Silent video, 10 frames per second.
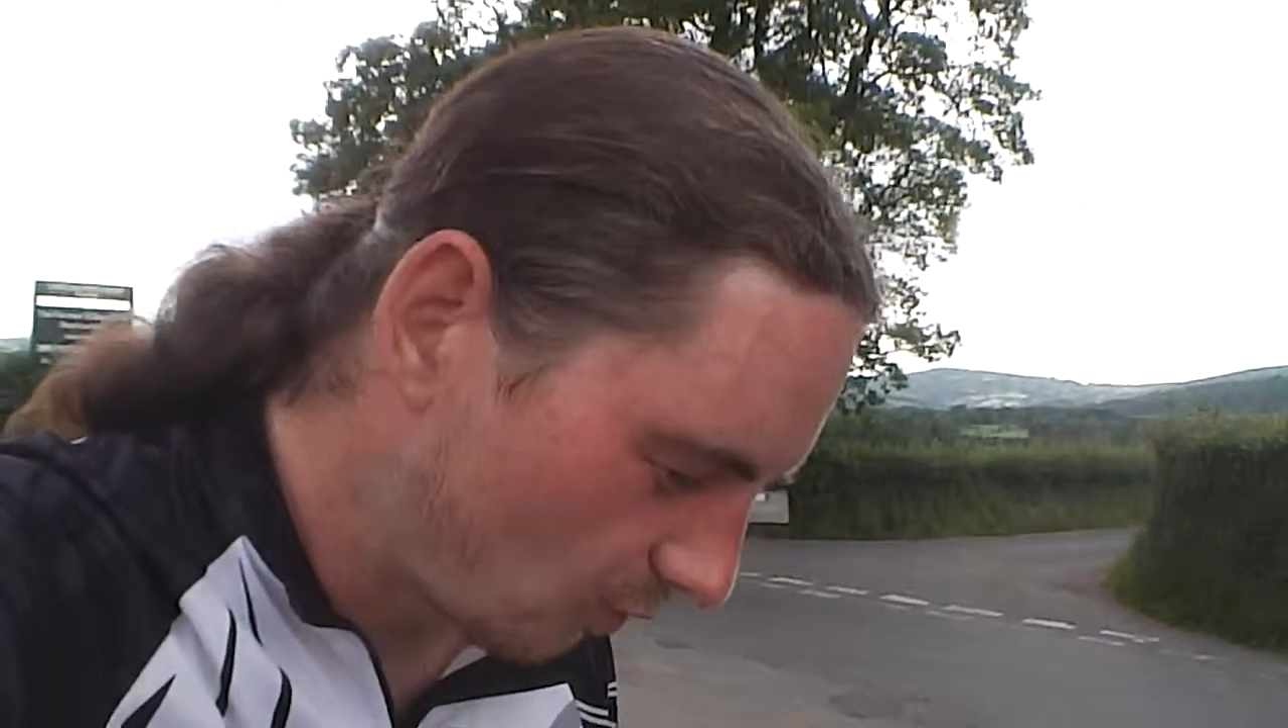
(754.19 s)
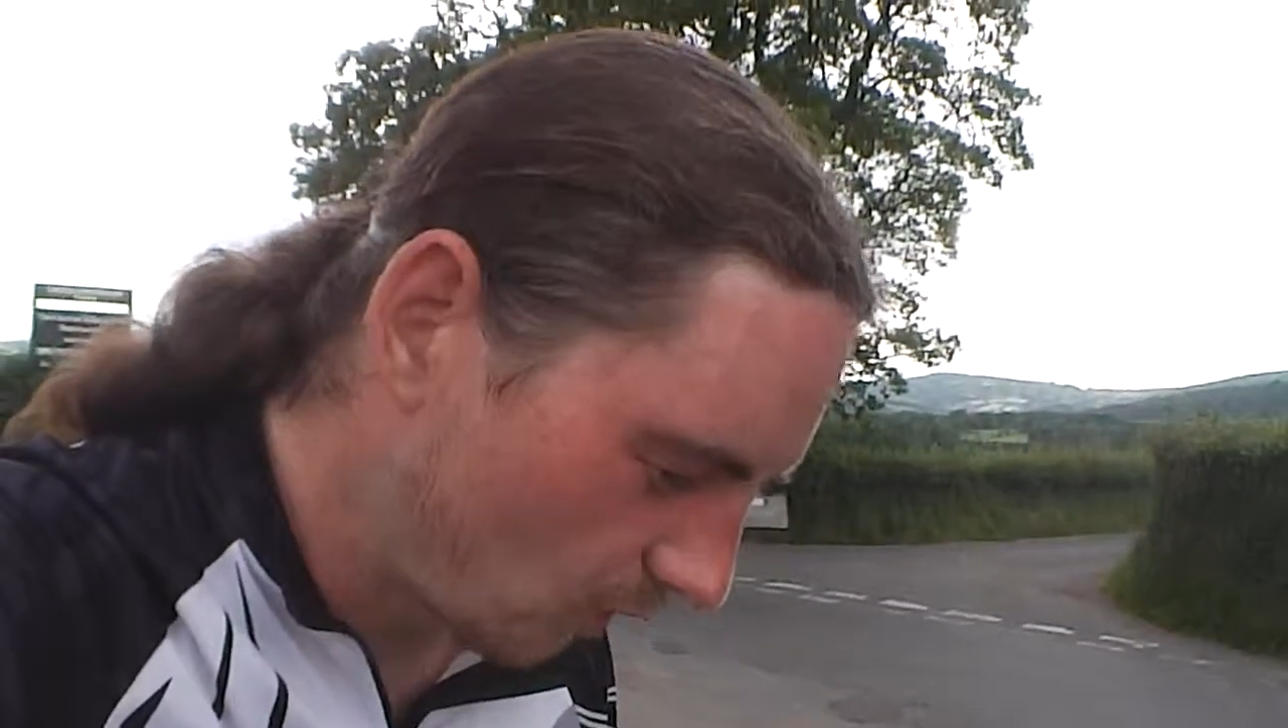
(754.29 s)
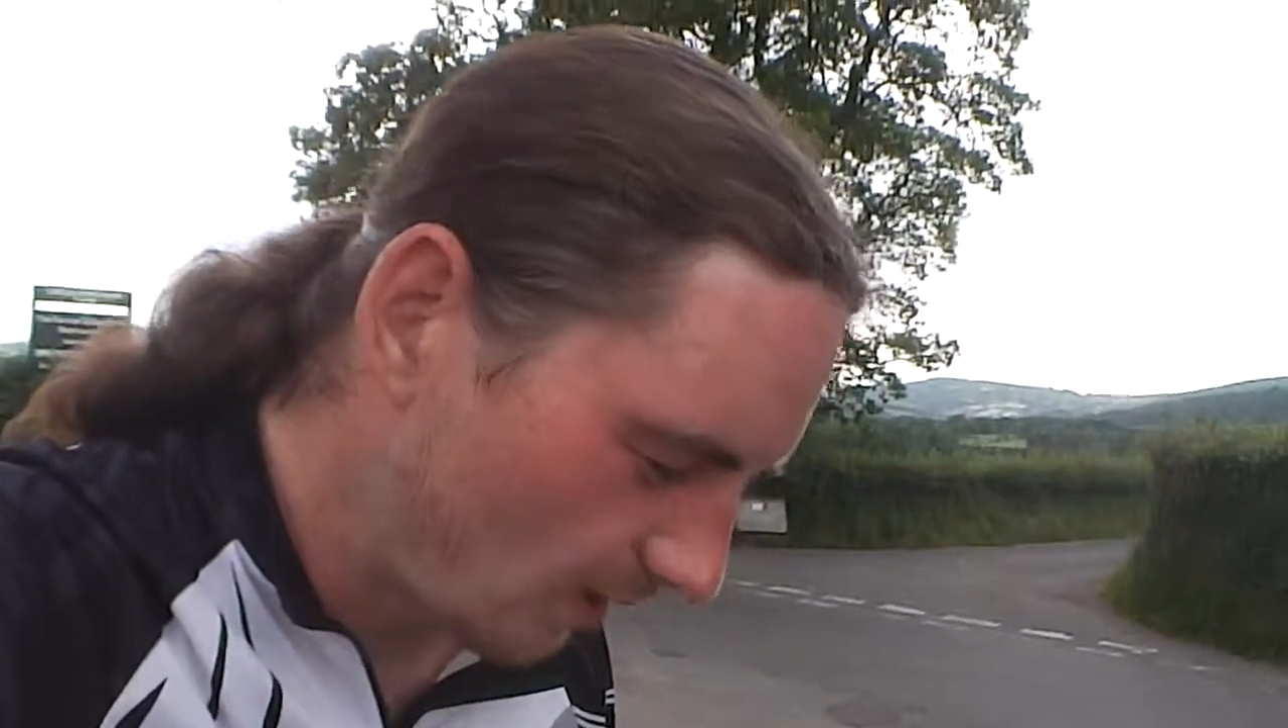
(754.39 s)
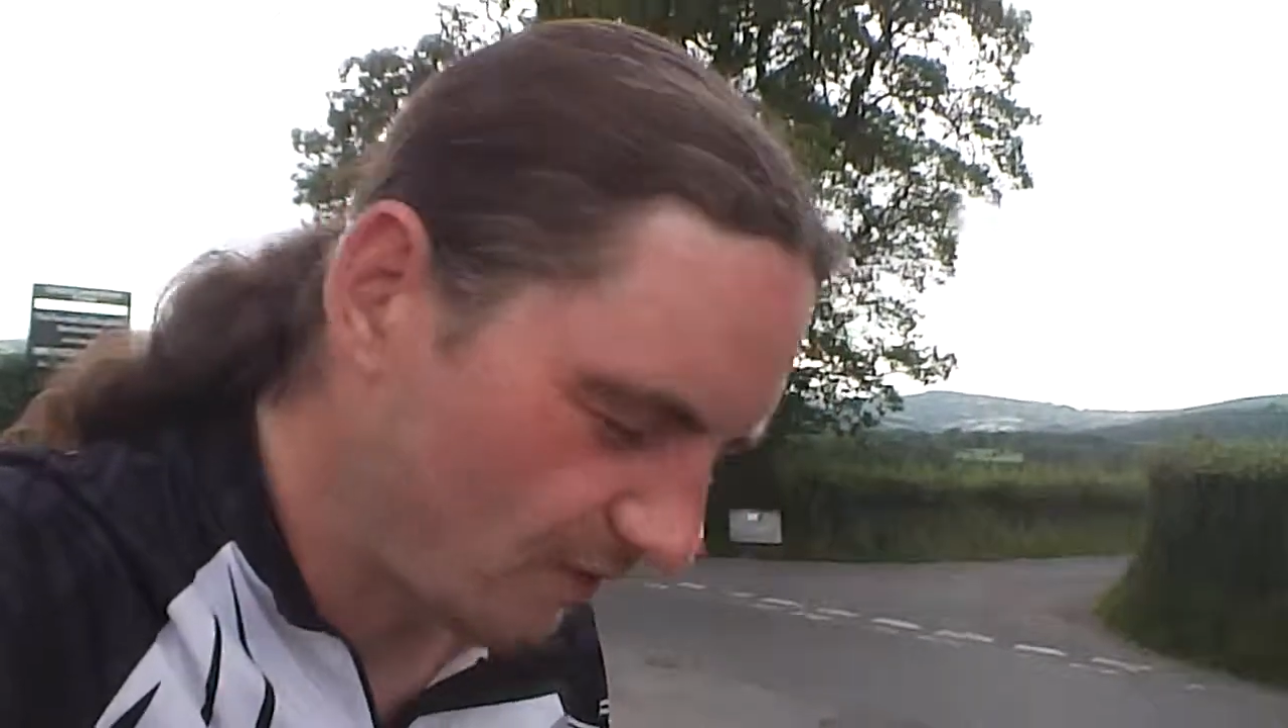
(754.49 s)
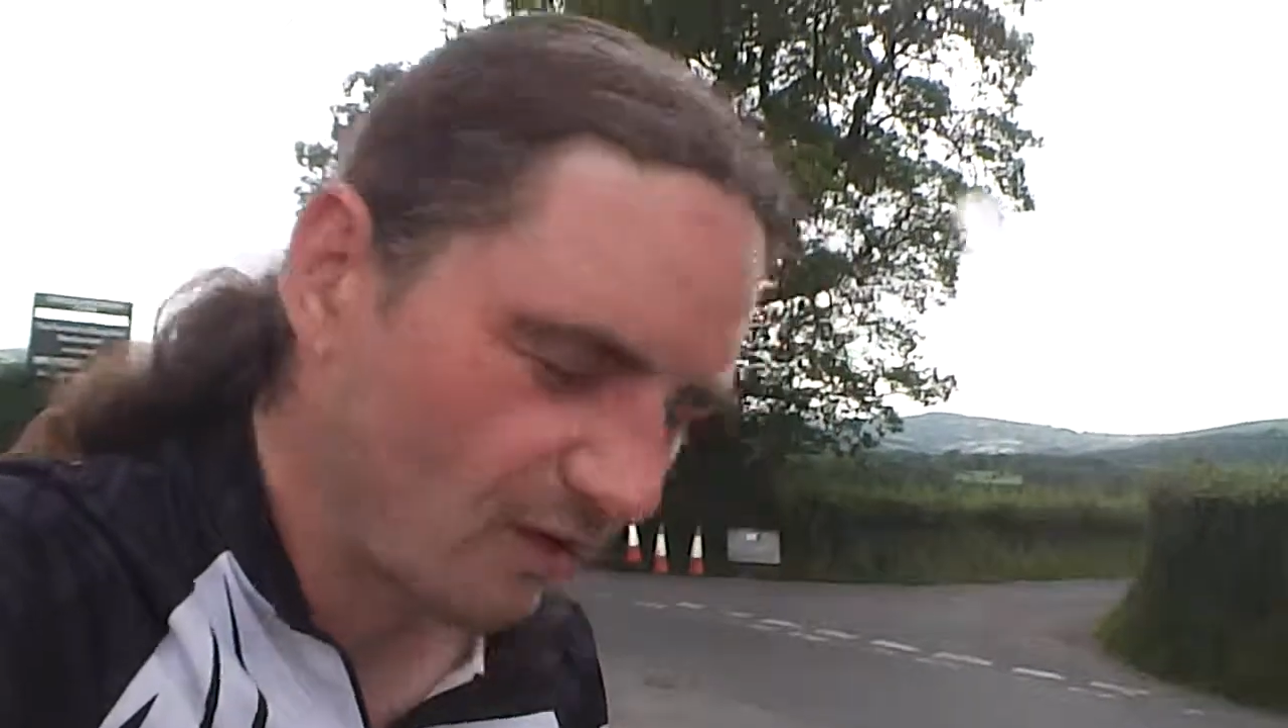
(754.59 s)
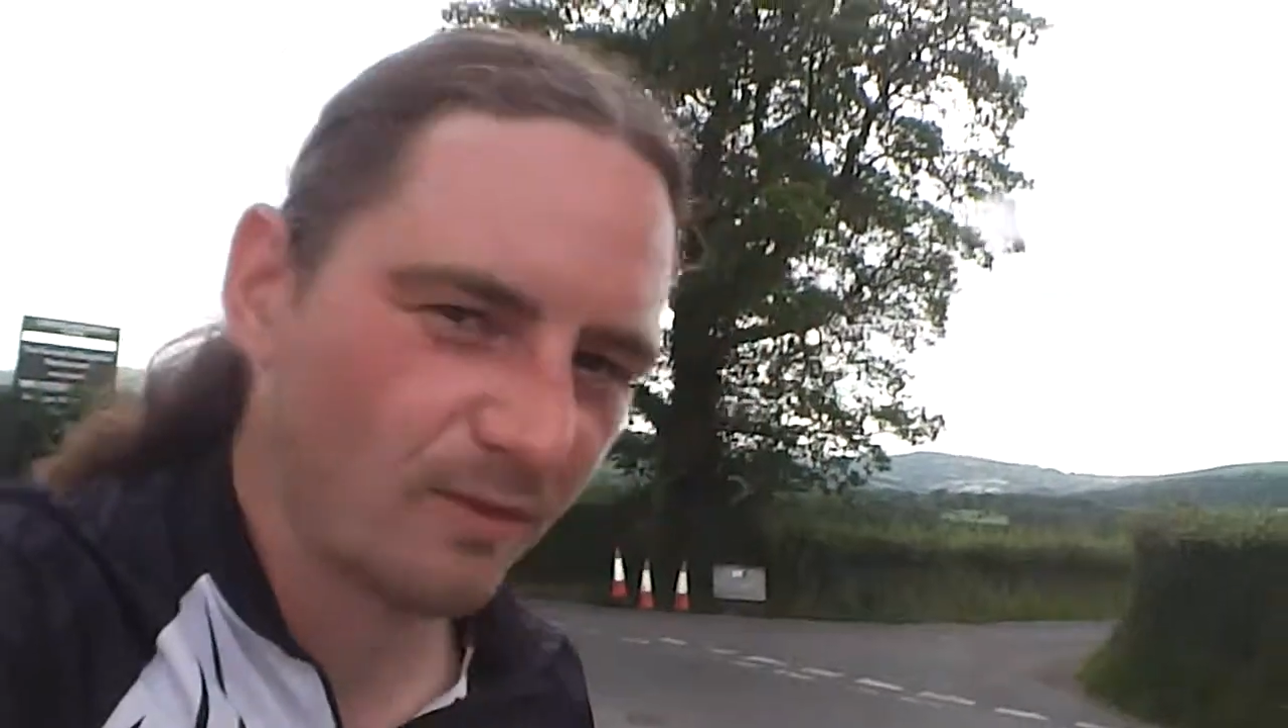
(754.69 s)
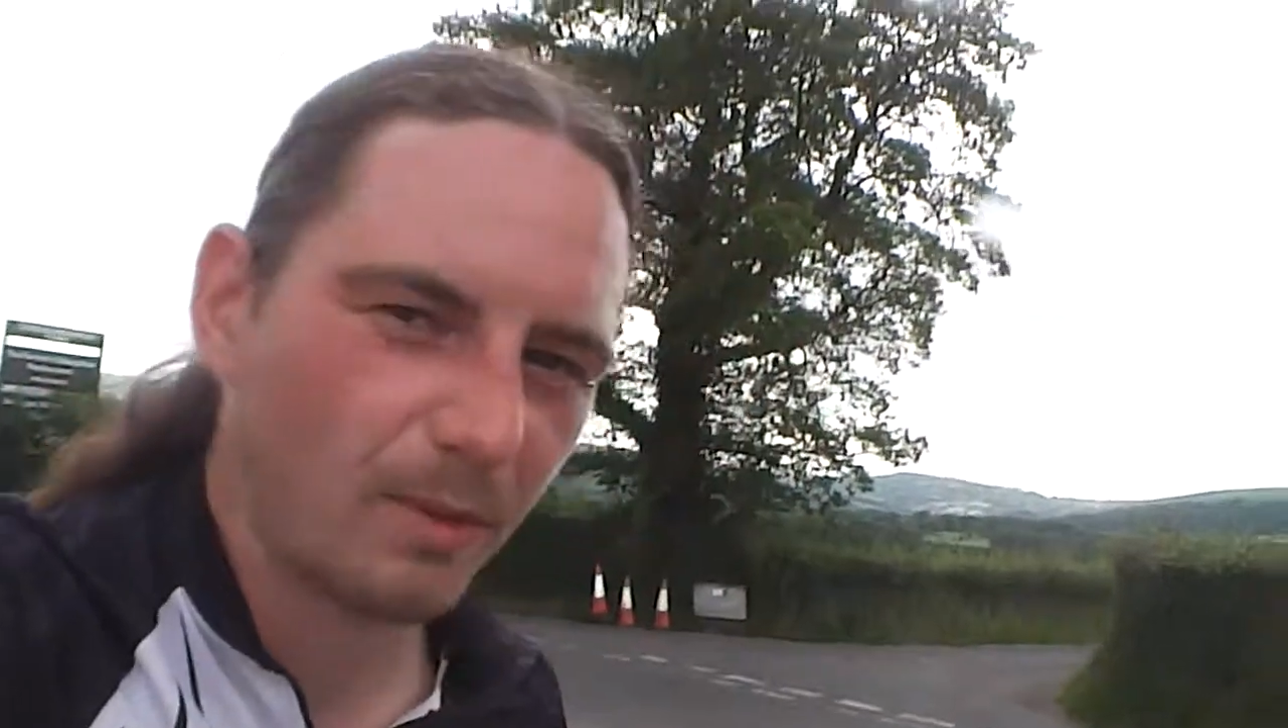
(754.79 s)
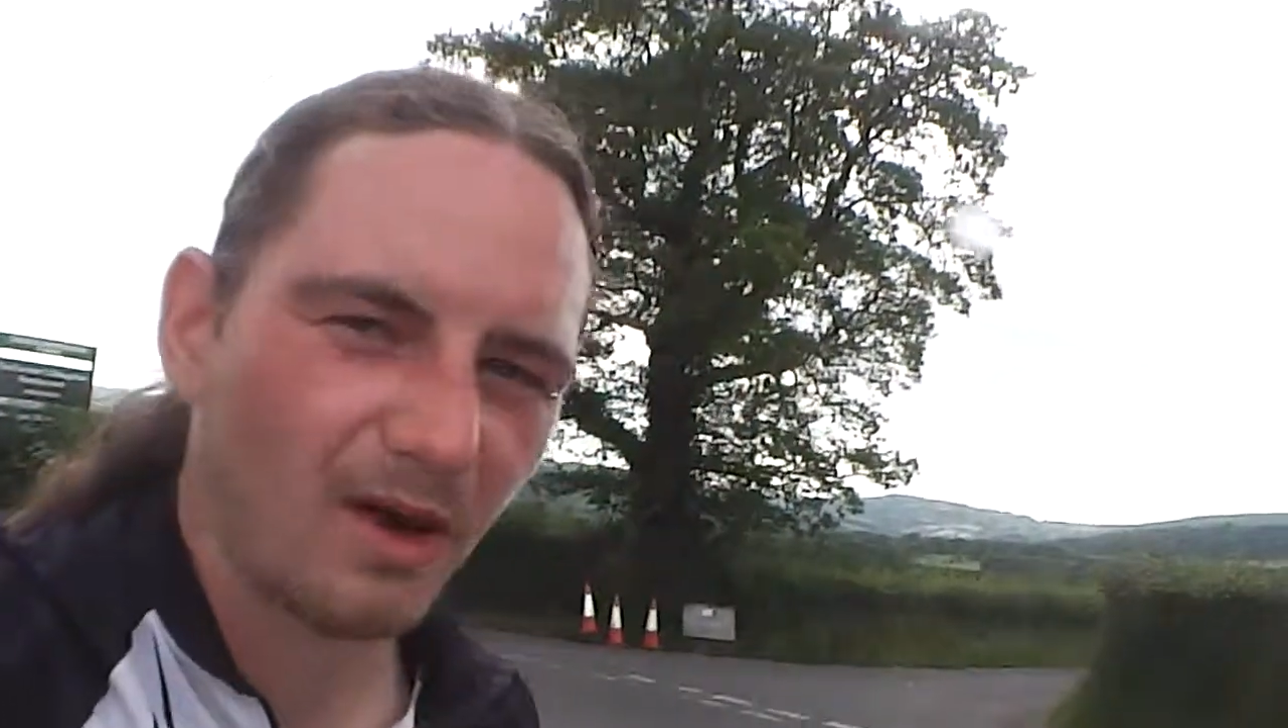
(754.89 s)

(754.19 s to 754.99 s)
25